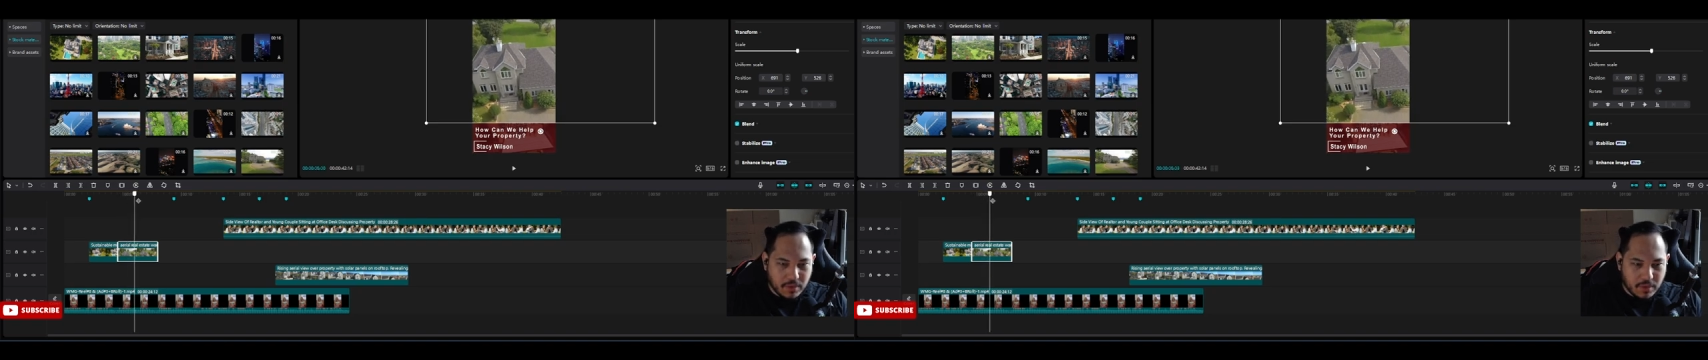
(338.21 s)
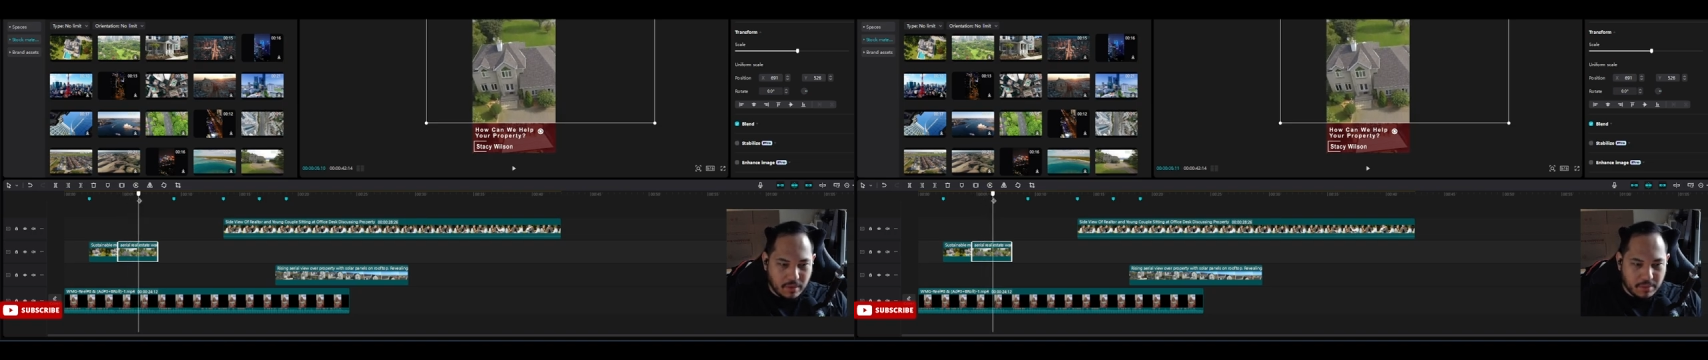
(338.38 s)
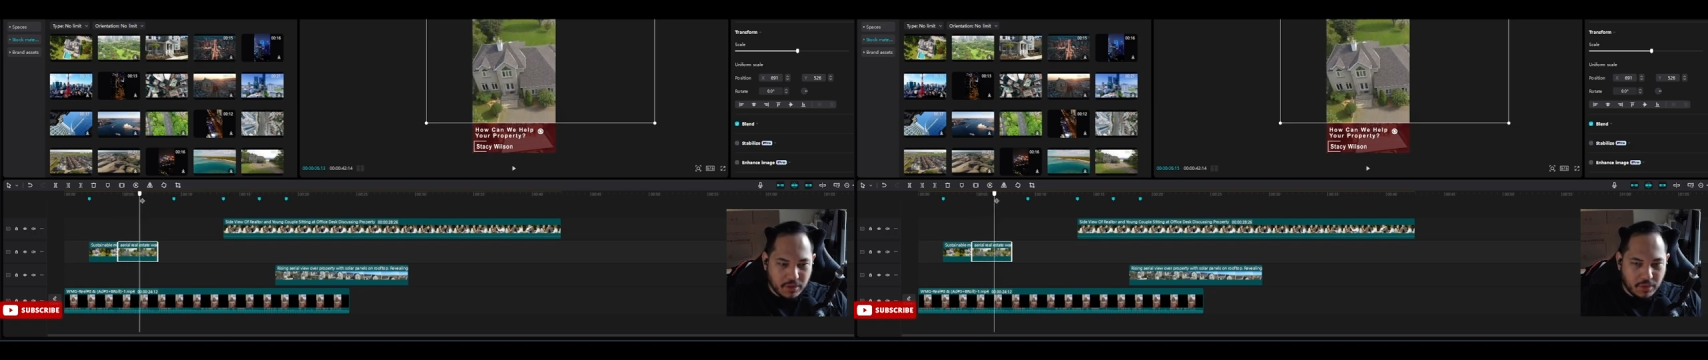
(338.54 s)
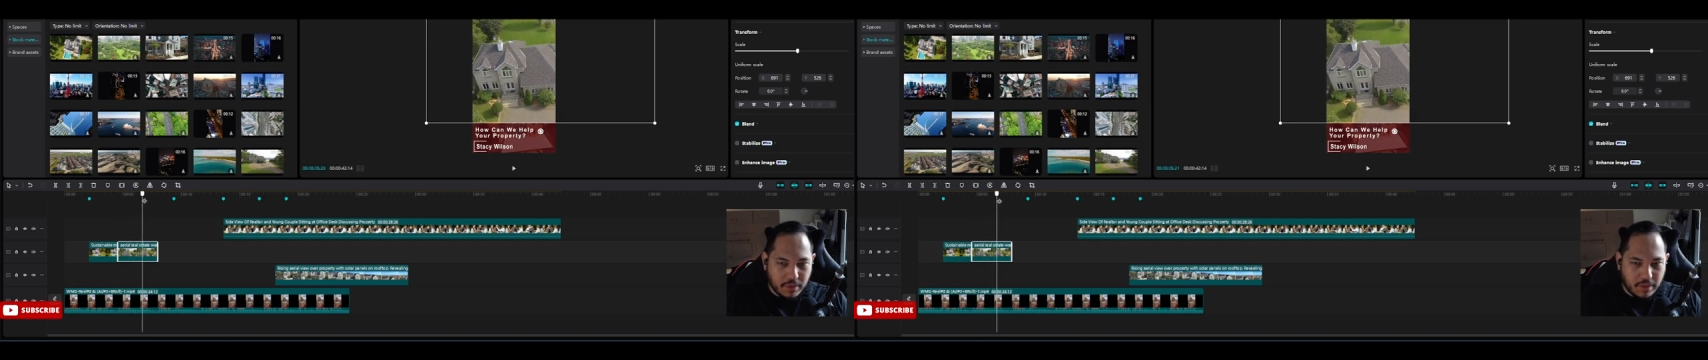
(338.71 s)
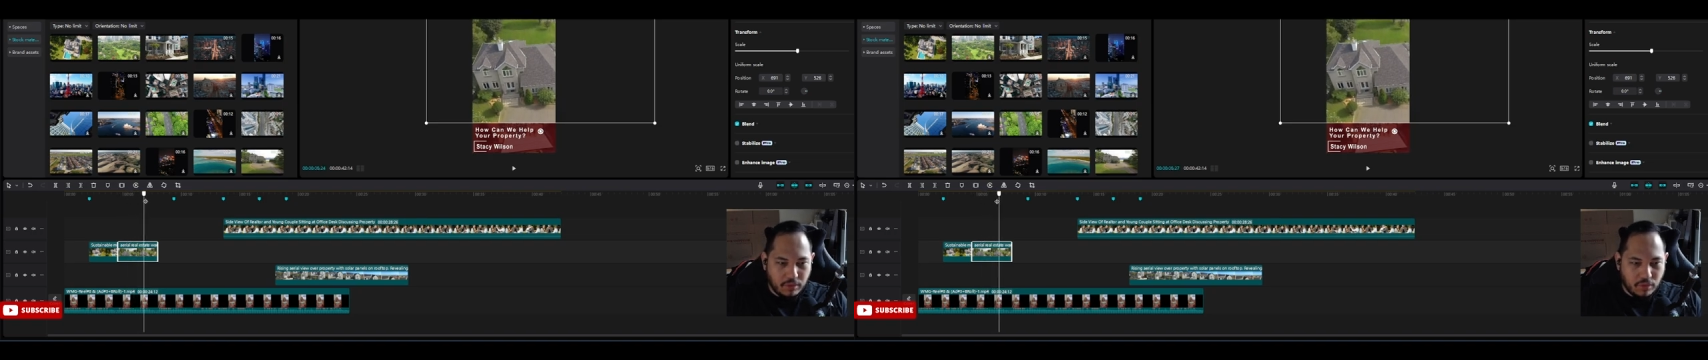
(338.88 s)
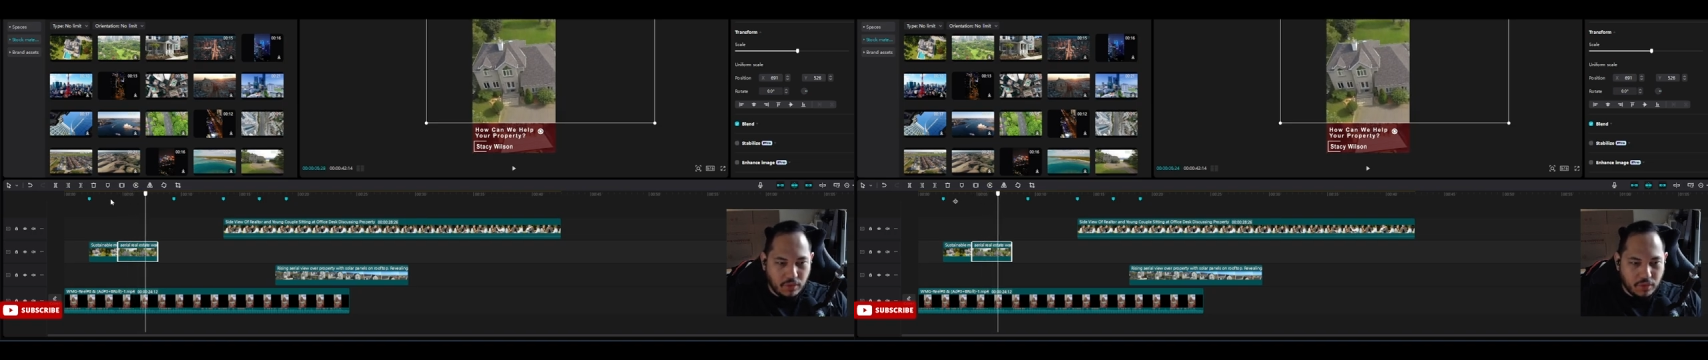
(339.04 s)
So I'm showing the
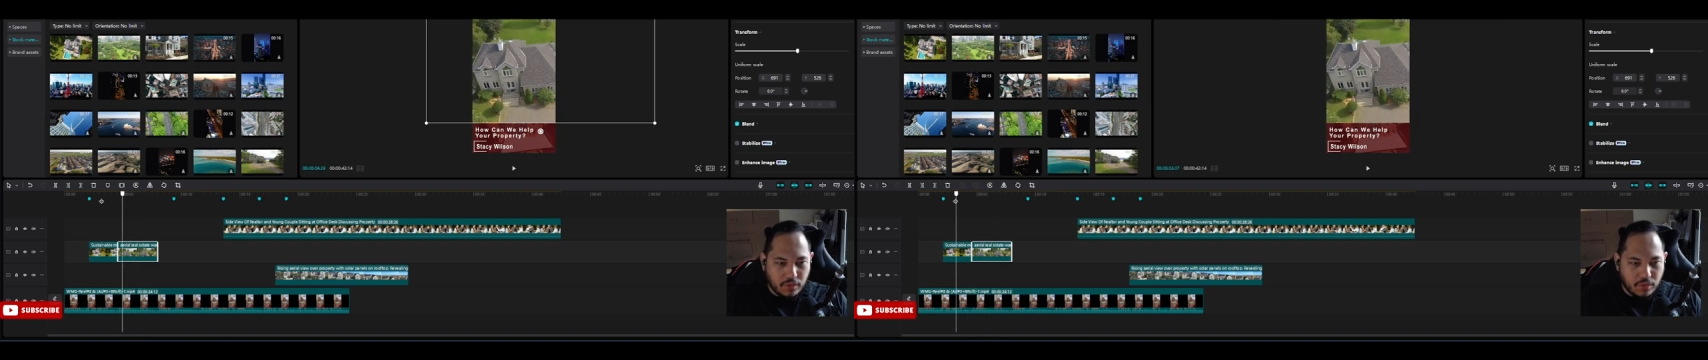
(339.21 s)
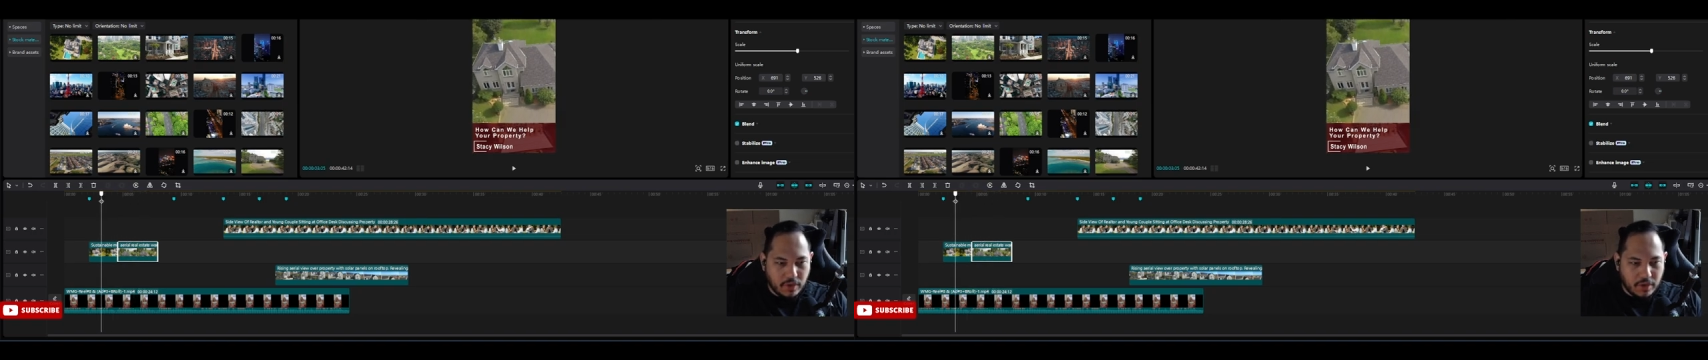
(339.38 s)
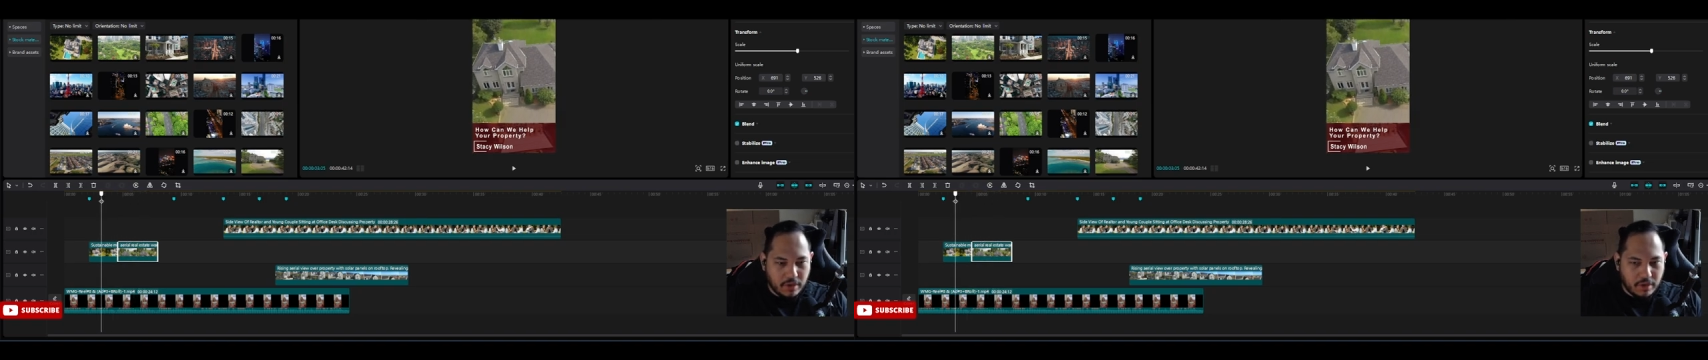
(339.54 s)
roof here.